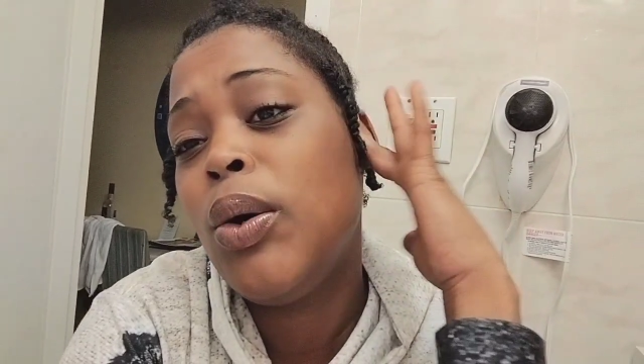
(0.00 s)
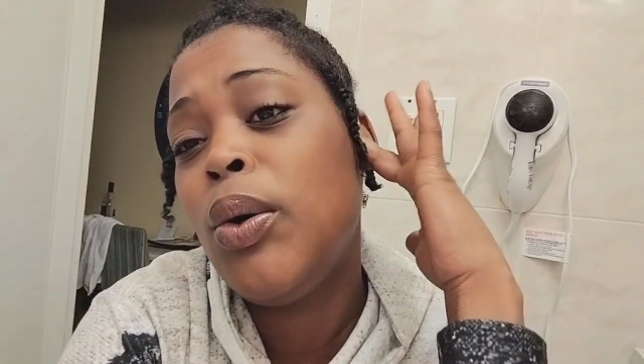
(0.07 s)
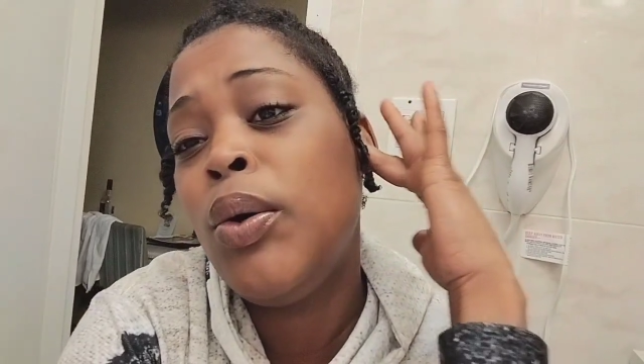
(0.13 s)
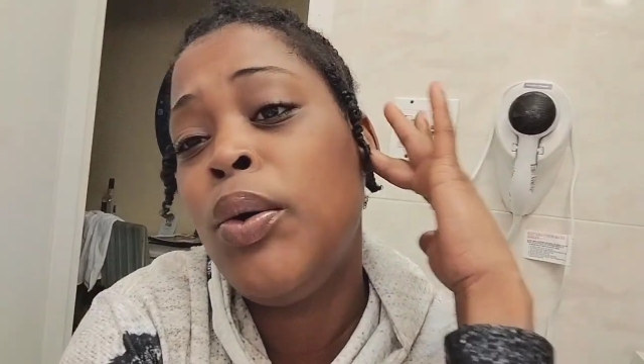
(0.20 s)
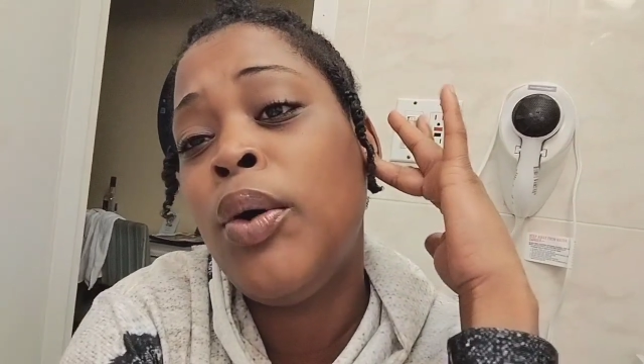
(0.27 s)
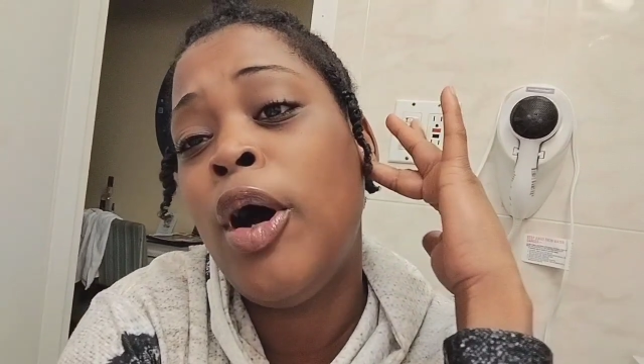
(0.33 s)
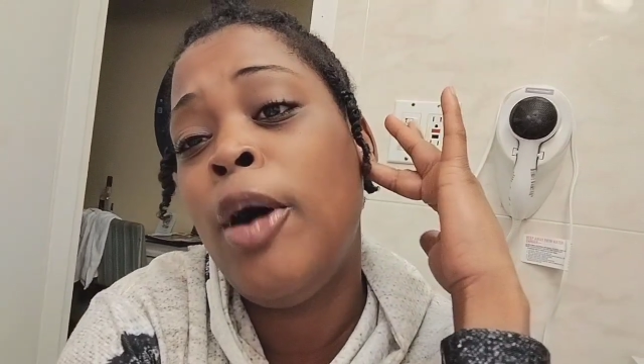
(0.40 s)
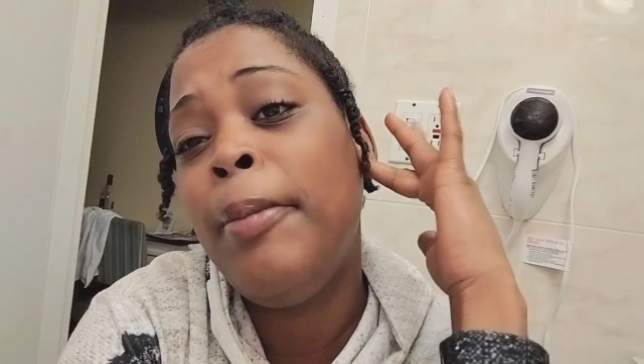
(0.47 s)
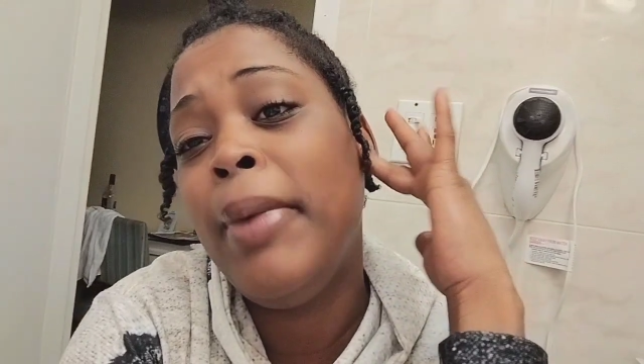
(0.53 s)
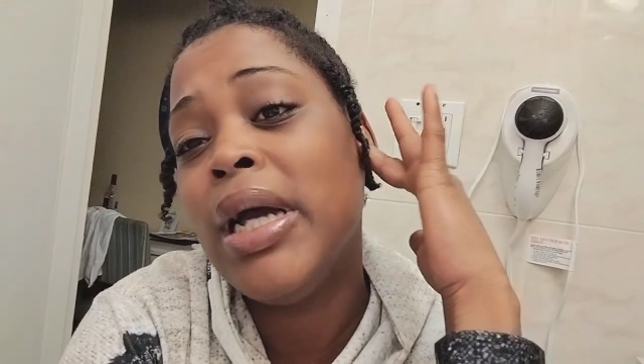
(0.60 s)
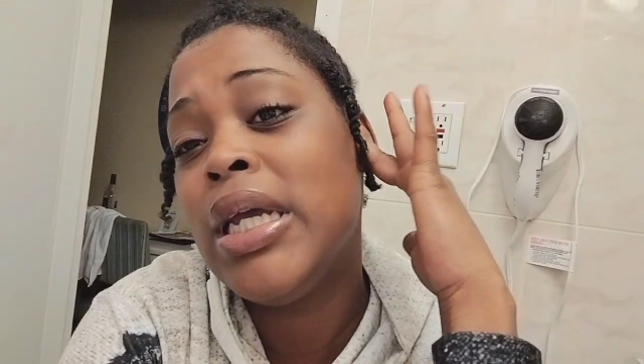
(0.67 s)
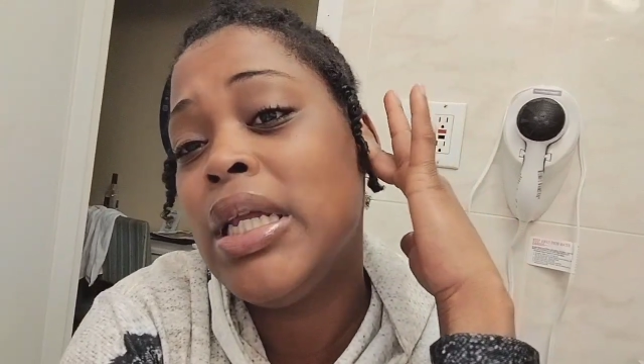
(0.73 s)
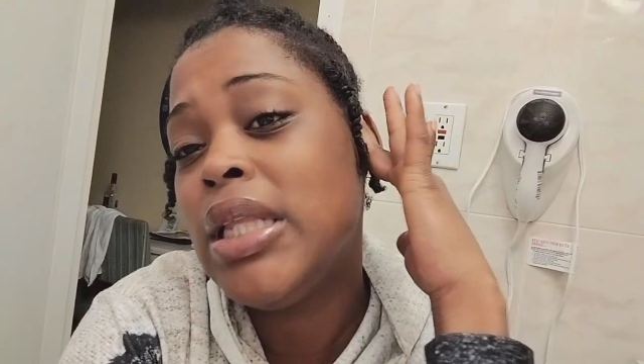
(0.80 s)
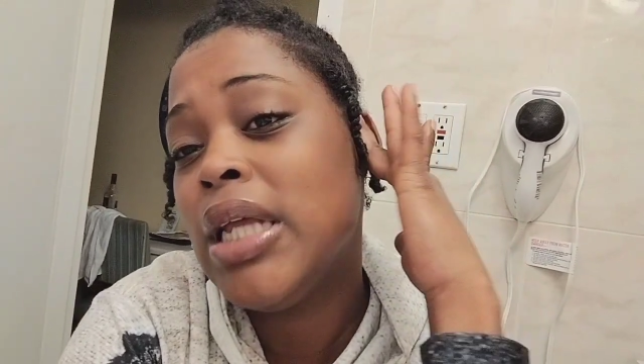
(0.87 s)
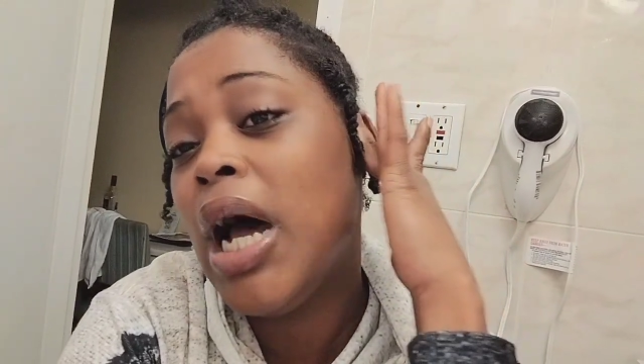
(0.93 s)
I hope I
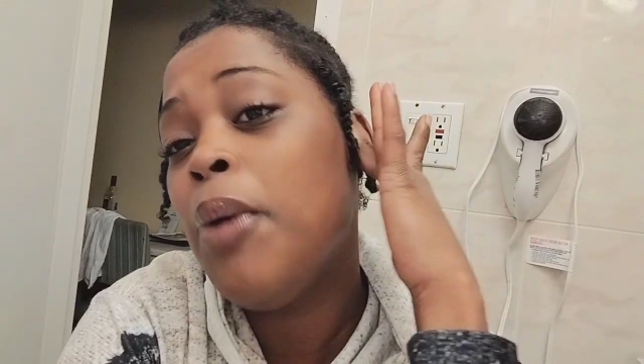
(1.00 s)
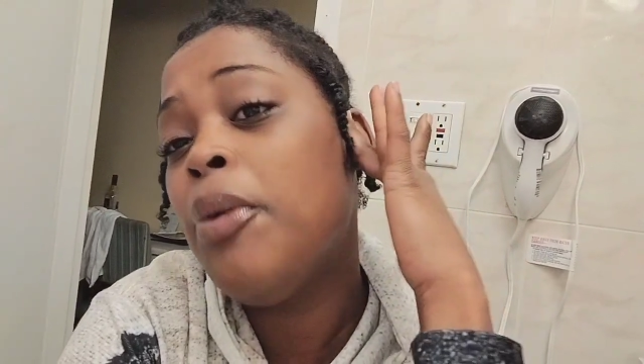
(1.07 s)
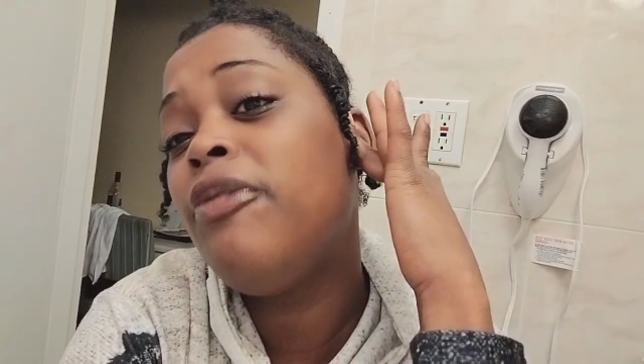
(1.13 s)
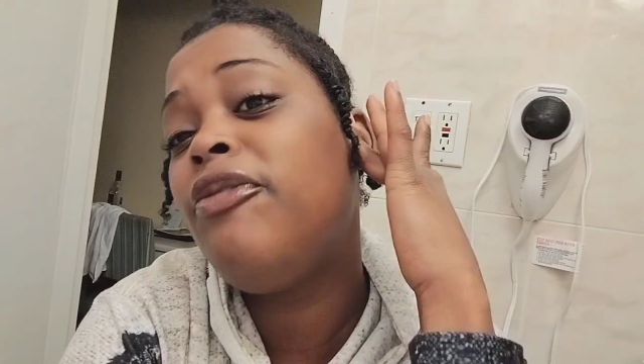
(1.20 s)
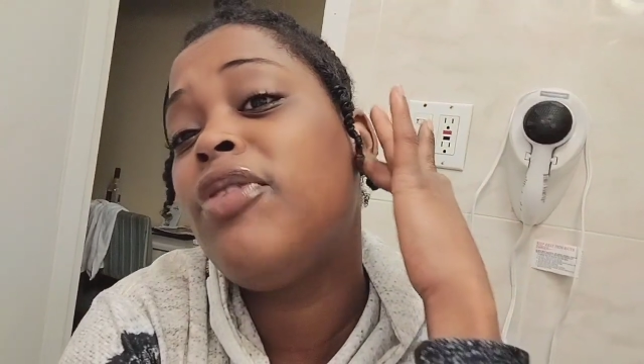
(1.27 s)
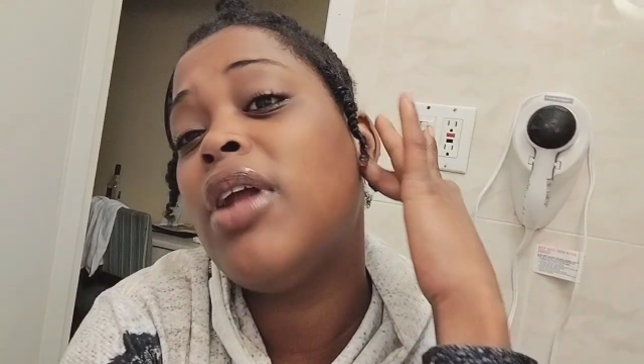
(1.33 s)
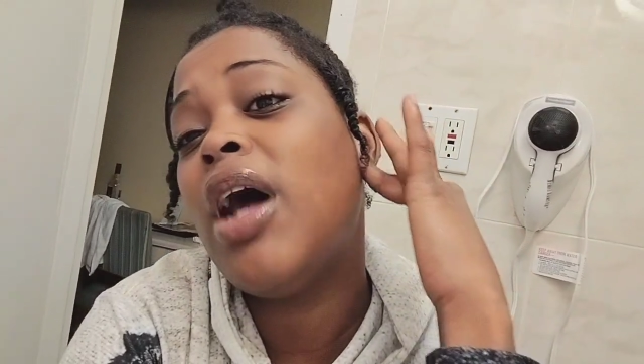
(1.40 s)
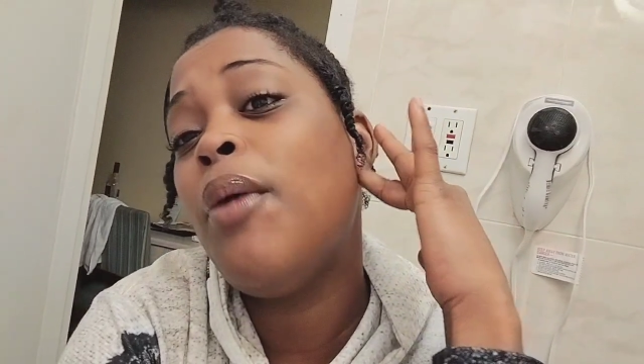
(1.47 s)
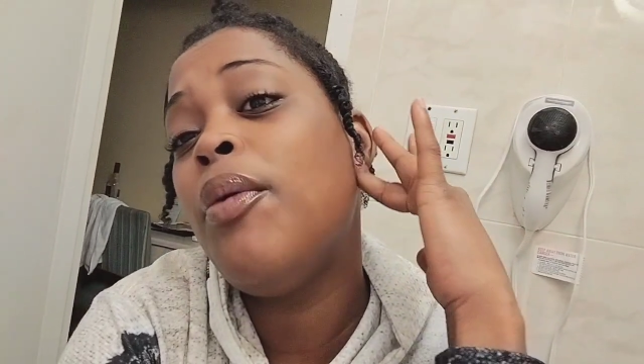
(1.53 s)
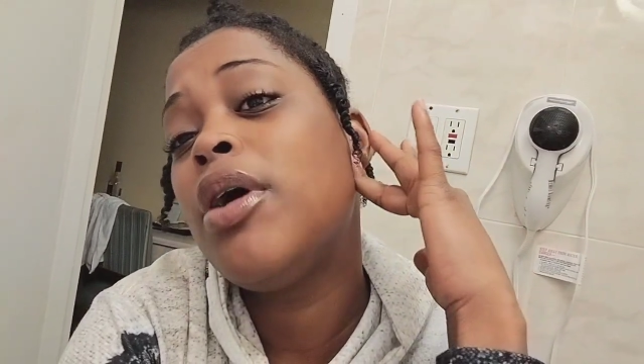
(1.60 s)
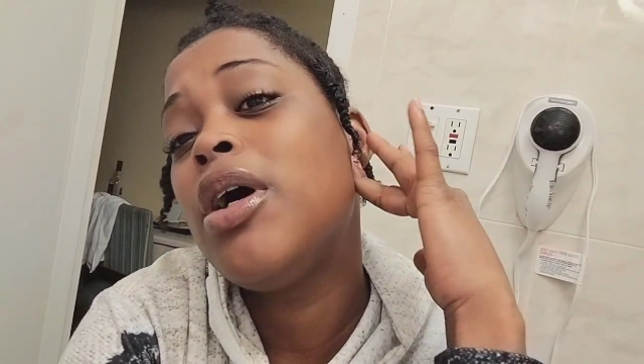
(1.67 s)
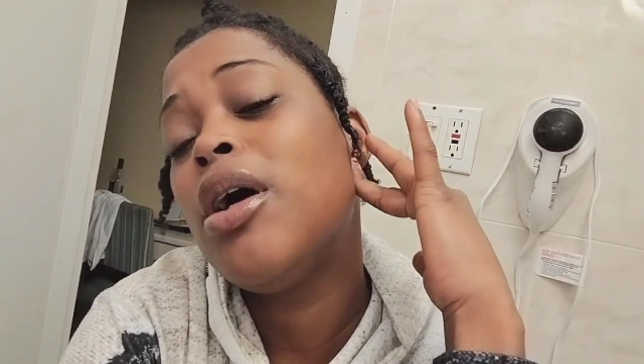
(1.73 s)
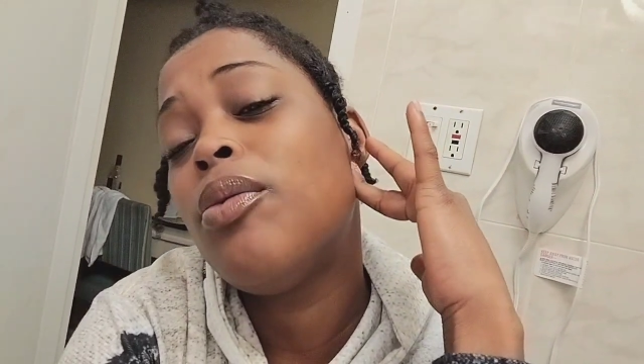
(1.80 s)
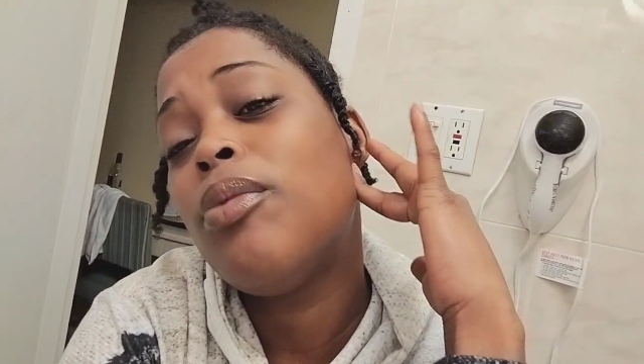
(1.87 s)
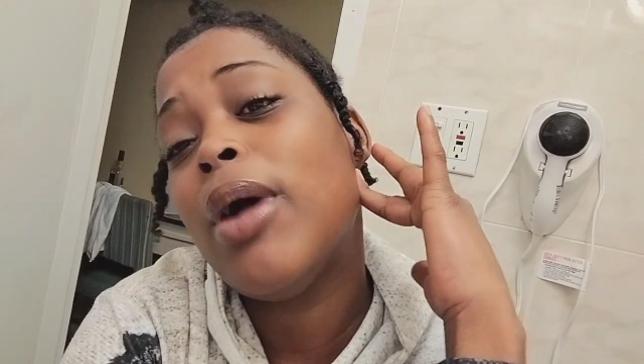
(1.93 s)
get that. I will come